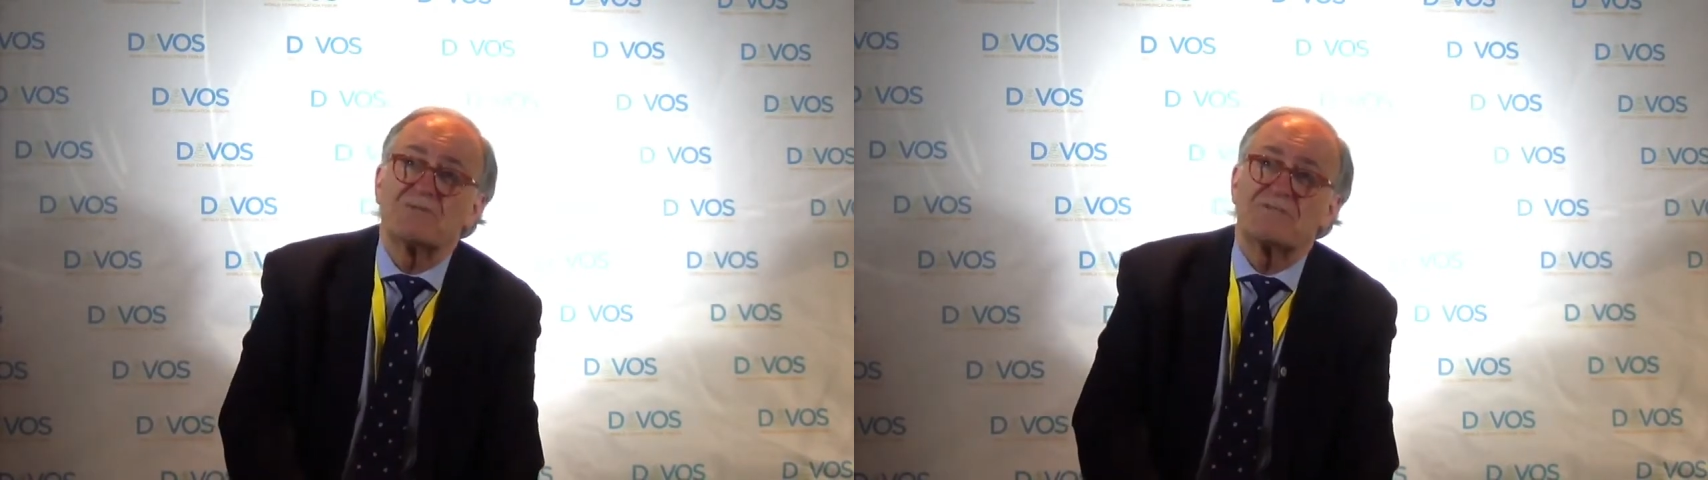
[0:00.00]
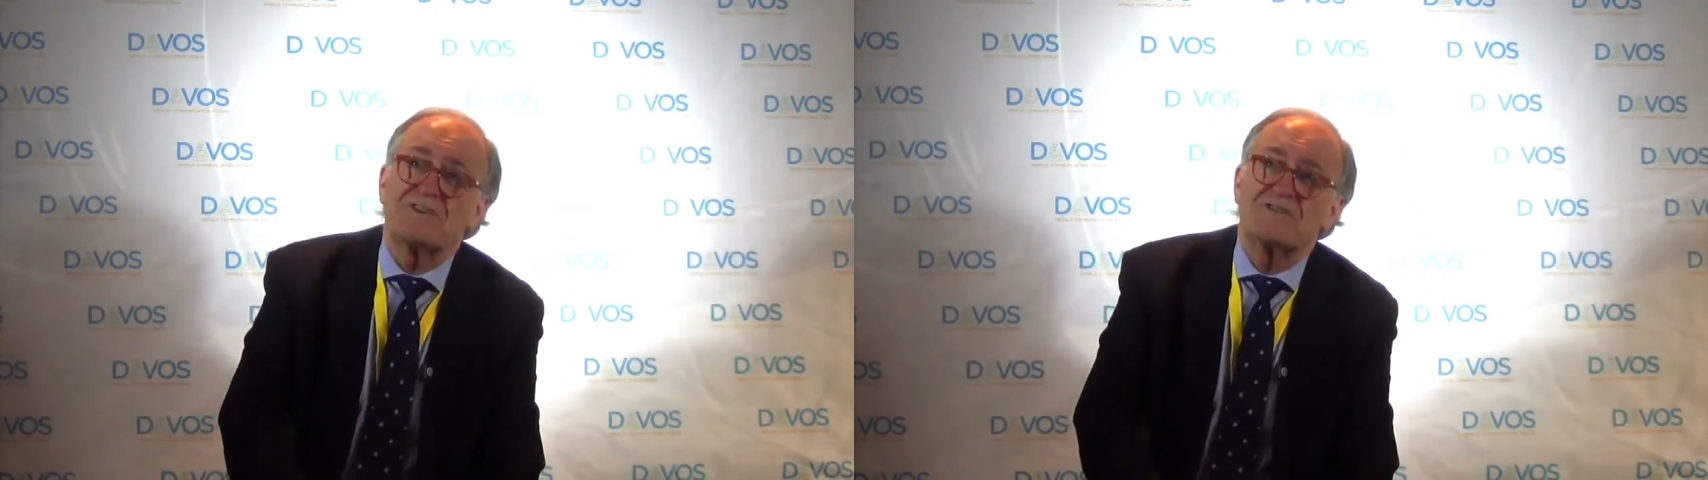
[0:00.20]

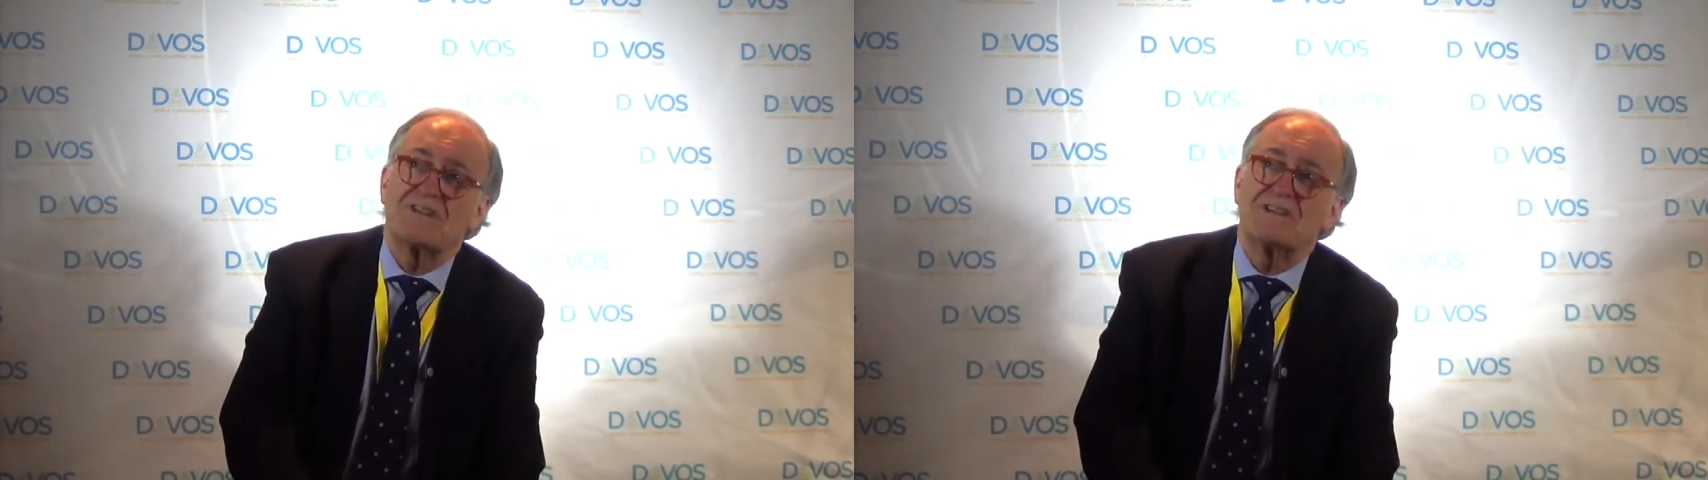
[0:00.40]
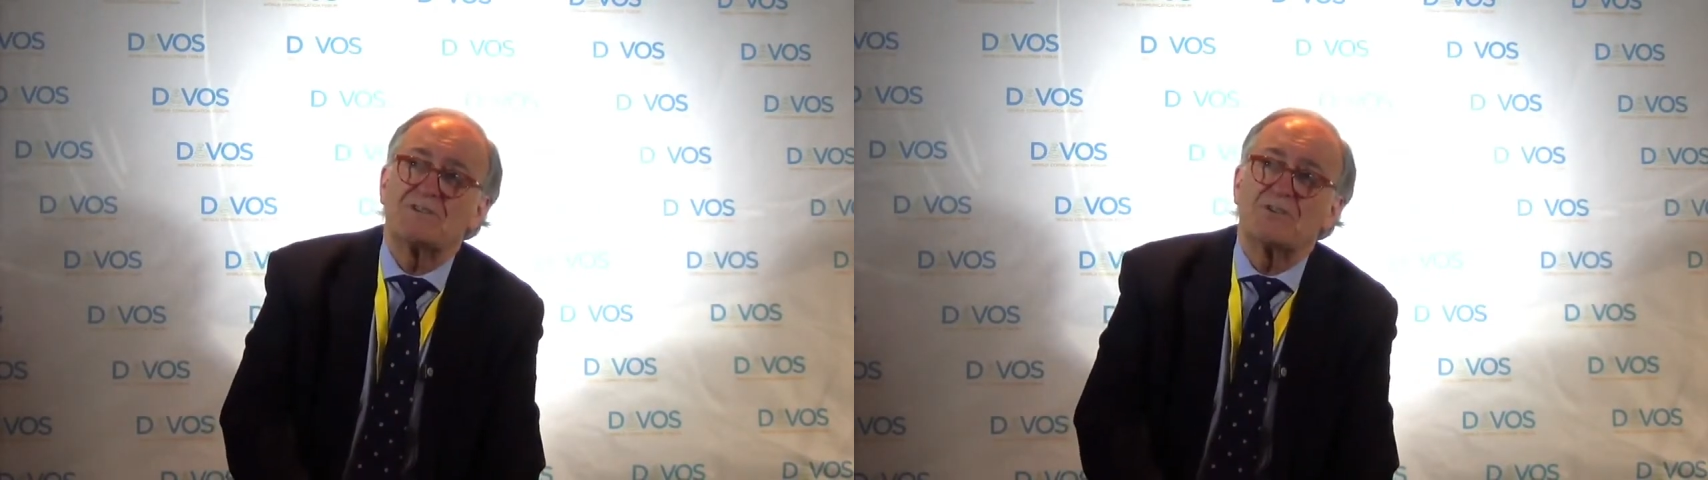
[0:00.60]

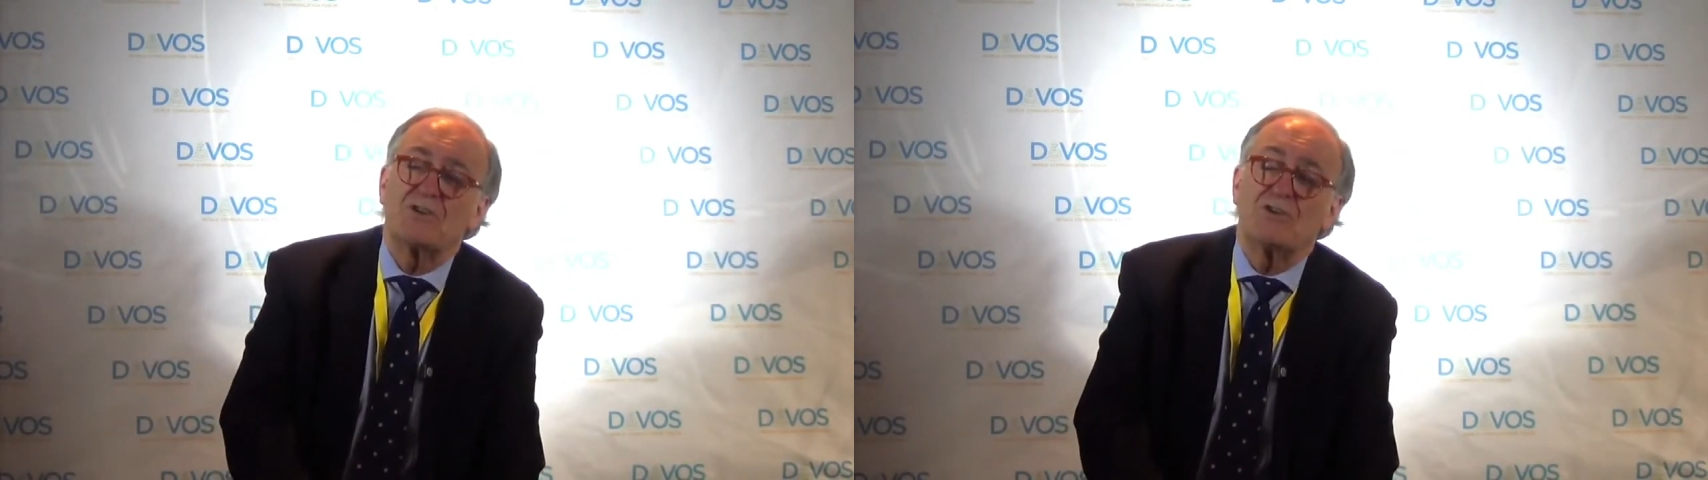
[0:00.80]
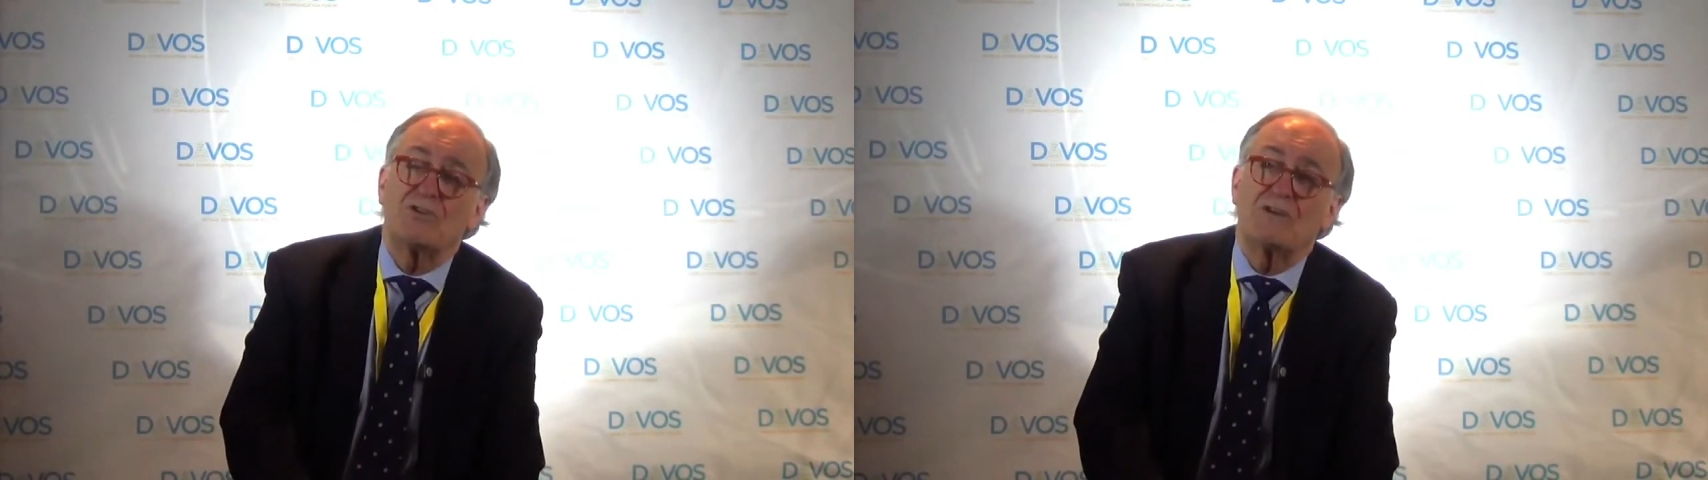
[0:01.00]
professional to
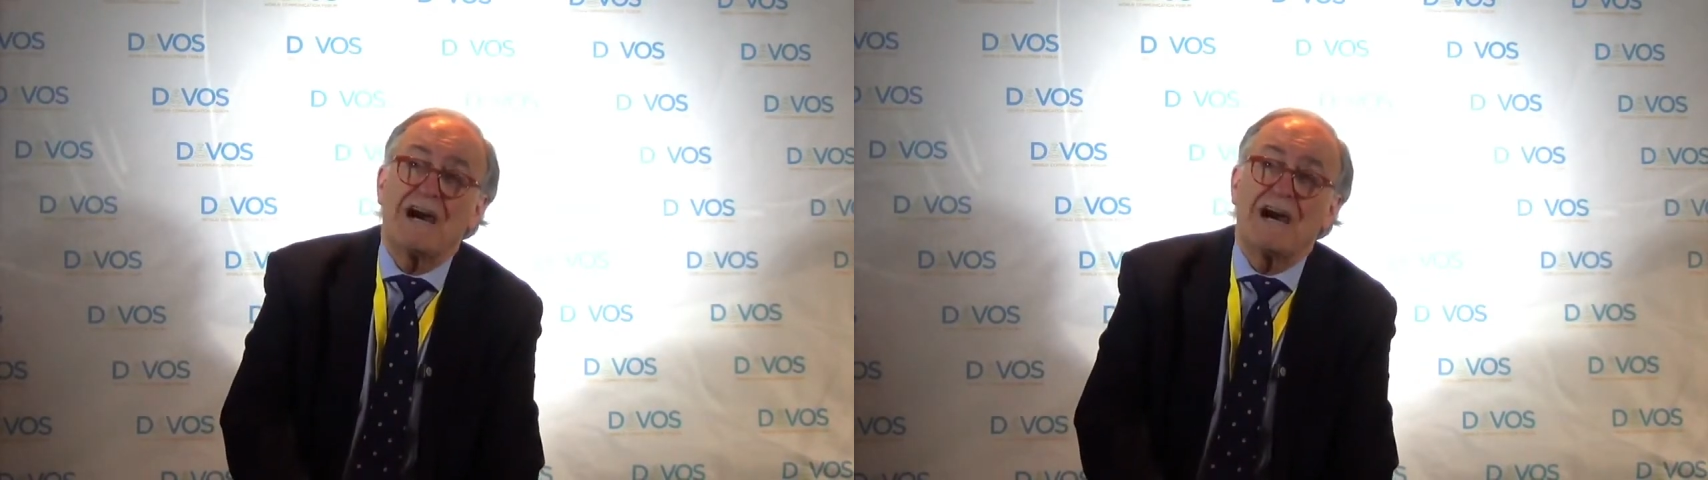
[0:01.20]
go